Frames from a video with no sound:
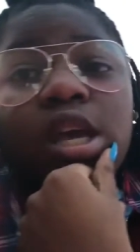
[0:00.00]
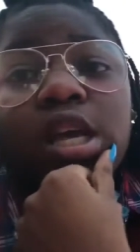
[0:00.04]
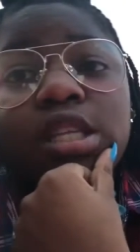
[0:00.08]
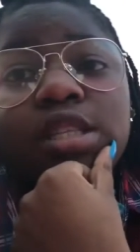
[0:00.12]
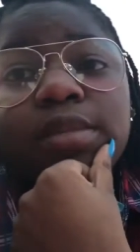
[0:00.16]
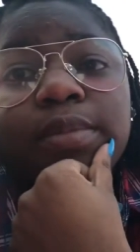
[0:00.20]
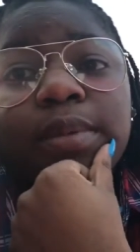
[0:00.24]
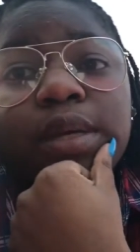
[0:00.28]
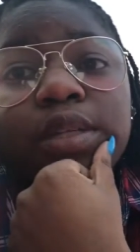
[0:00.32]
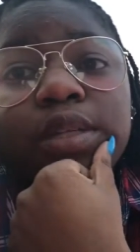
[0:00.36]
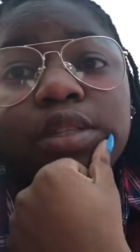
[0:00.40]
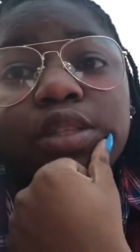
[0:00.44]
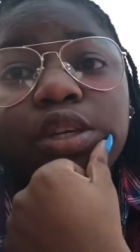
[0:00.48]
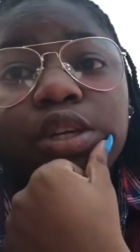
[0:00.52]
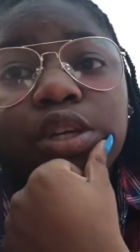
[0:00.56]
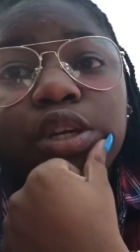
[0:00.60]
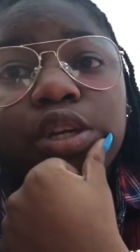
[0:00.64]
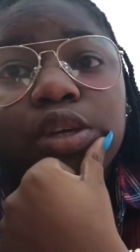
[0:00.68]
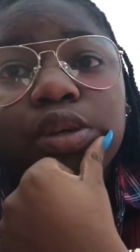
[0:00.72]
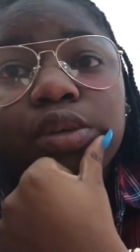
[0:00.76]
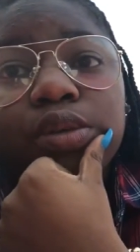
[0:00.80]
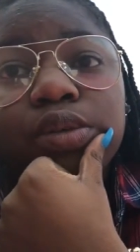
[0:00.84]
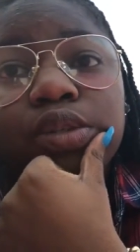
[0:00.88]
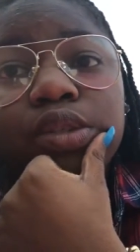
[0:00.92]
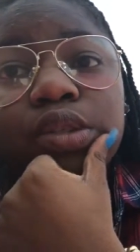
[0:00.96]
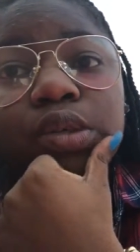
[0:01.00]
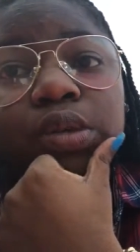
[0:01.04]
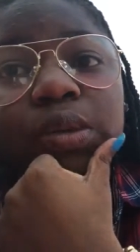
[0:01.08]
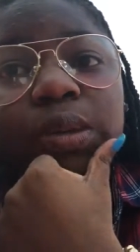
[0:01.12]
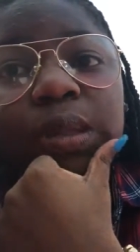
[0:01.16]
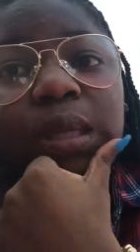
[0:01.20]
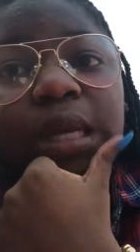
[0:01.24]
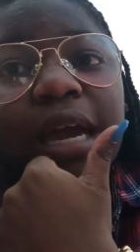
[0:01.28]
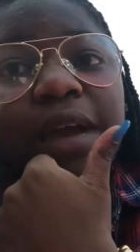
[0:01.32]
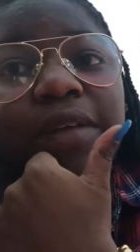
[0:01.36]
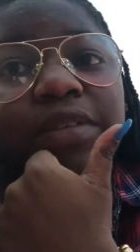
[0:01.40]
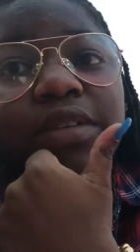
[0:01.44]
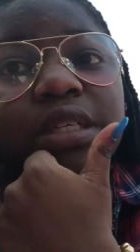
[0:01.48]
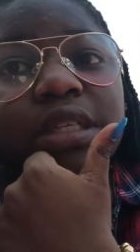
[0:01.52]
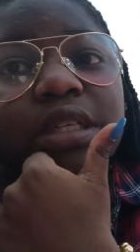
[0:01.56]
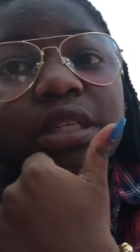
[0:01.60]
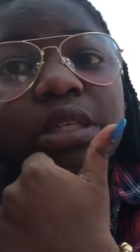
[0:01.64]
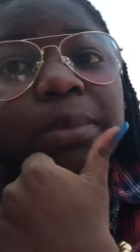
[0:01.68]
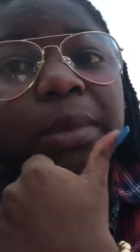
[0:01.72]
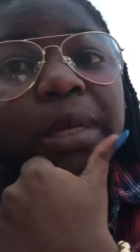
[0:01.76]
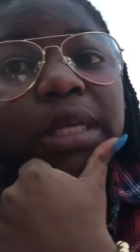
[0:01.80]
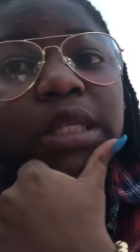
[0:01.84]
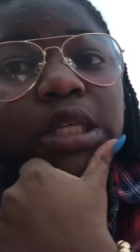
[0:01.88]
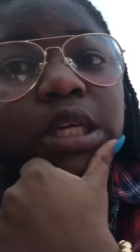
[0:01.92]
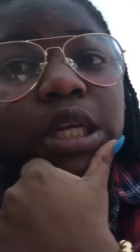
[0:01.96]
it's about to close soon the
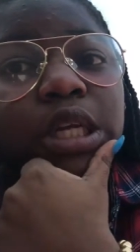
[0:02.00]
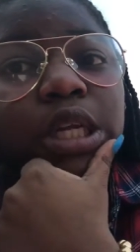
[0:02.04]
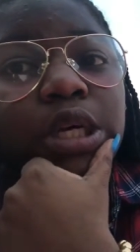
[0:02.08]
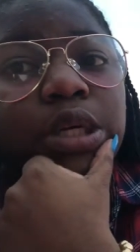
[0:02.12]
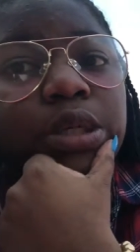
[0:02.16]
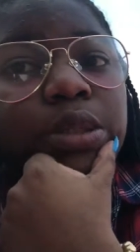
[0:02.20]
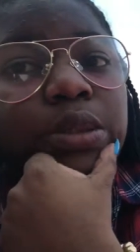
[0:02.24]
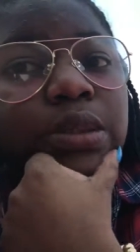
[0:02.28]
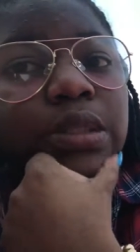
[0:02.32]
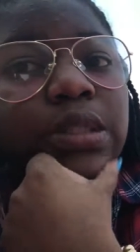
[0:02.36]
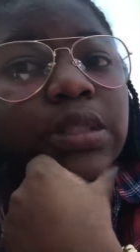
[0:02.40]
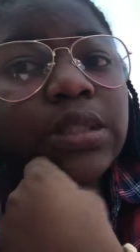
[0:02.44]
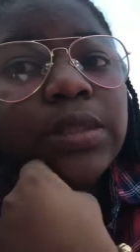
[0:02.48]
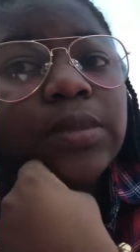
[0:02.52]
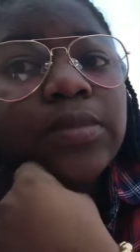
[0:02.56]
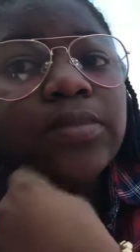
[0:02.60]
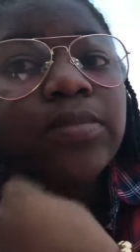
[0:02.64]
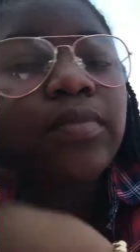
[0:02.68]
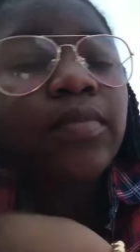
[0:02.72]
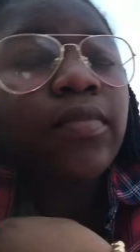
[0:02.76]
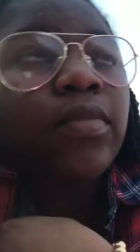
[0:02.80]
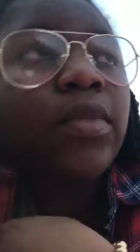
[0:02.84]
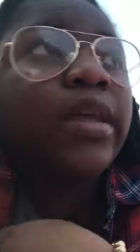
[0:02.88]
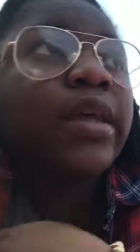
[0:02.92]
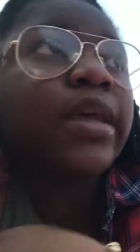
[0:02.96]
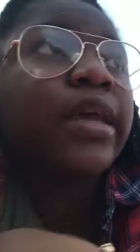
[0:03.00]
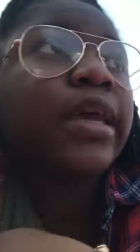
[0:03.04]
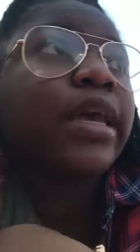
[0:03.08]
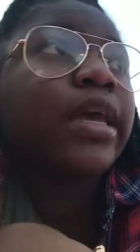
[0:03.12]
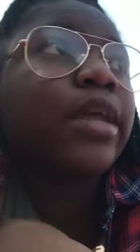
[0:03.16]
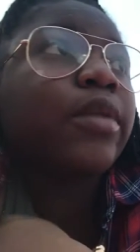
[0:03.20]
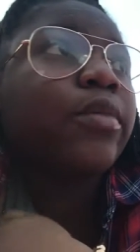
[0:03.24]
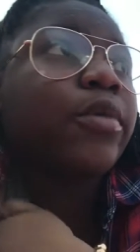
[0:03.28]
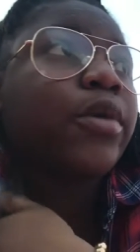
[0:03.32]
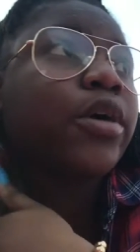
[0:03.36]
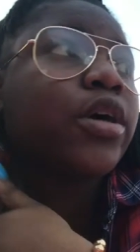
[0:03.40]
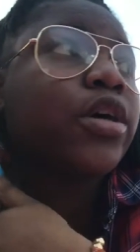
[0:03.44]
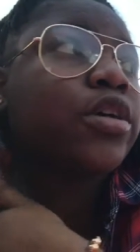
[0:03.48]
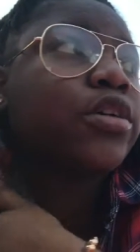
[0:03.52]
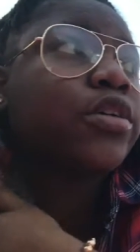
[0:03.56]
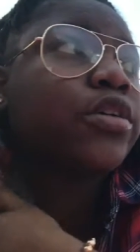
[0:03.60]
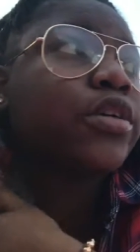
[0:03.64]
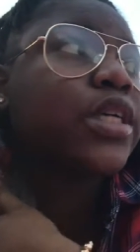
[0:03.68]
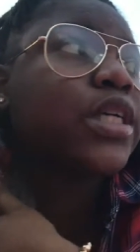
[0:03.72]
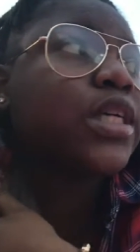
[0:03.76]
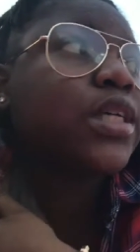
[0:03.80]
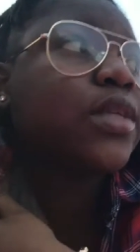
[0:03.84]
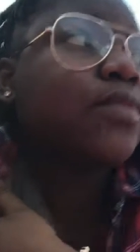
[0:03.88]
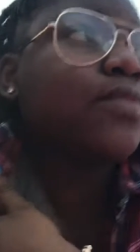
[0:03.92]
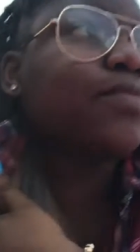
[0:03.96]
cafeteria is about to close and we're
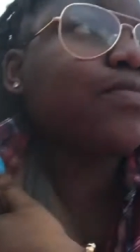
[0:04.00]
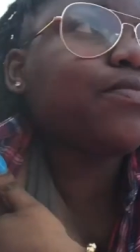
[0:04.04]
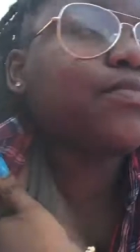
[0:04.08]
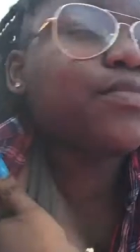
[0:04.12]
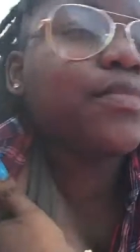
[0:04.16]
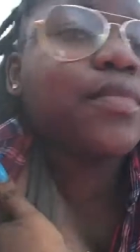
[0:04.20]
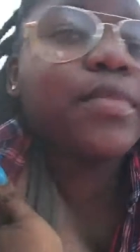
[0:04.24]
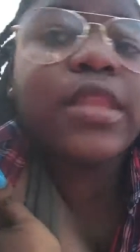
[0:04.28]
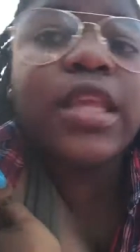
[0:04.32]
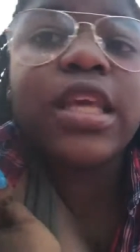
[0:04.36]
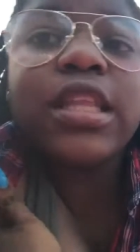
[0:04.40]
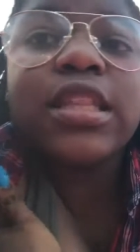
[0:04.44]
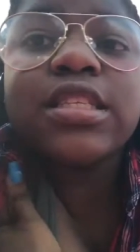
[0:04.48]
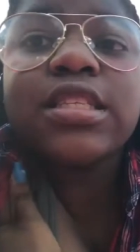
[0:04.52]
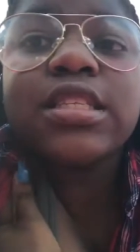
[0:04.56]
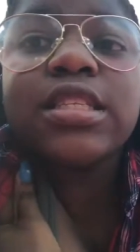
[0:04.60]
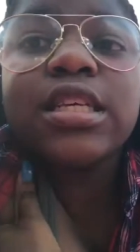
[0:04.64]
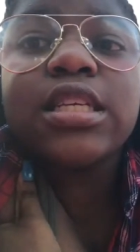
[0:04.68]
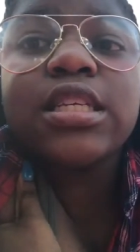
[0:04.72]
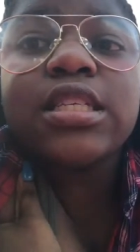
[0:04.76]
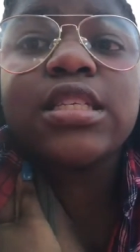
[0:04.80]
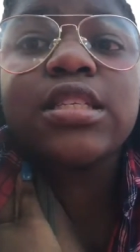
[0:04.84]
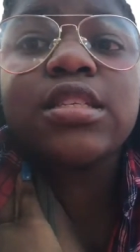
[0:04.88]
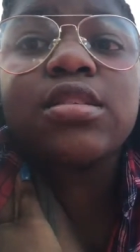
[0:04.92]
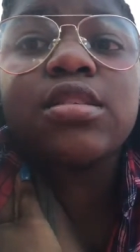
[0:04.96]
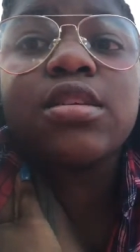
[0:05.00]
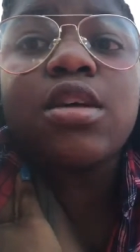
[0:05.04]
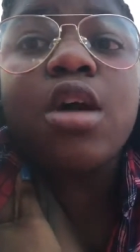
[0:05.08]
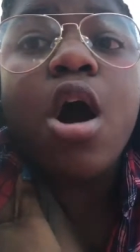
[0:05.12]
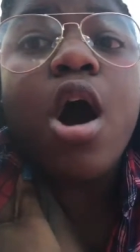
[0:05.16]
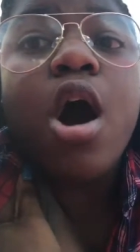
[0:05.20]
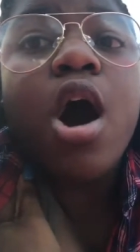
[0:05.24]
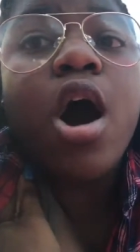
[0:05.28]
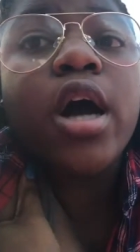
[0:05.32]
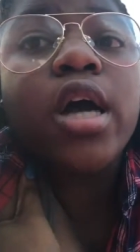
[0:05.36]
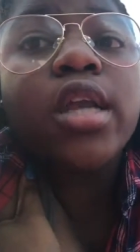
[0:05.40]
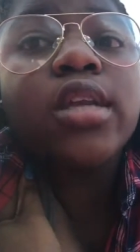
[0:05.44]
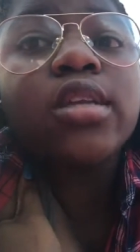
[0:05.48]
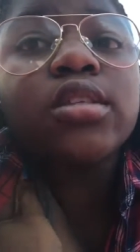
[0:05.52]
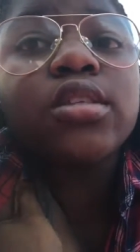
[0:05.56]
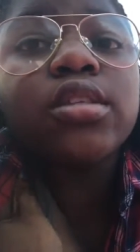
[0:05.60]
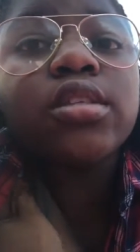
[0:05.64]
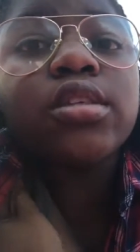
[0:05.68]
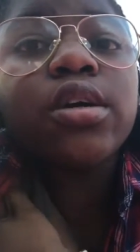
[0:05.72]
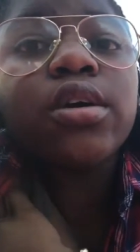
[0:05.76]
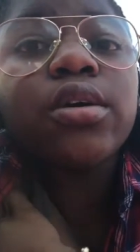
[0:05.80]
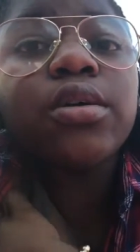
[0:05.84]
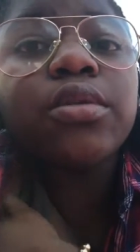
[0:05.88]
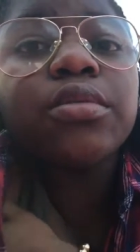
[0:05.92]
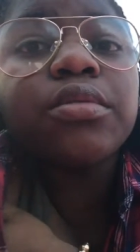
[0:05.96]
hungry the sun is gone
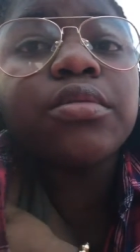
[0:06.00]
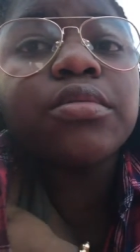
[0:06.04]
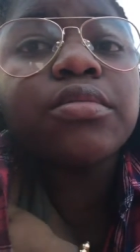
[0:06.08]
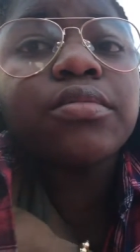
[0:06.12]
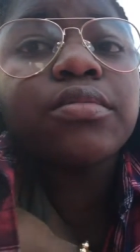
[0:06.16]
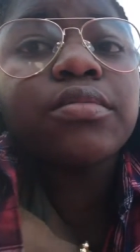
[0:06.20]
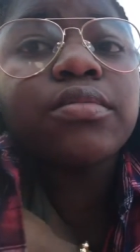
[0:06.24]
so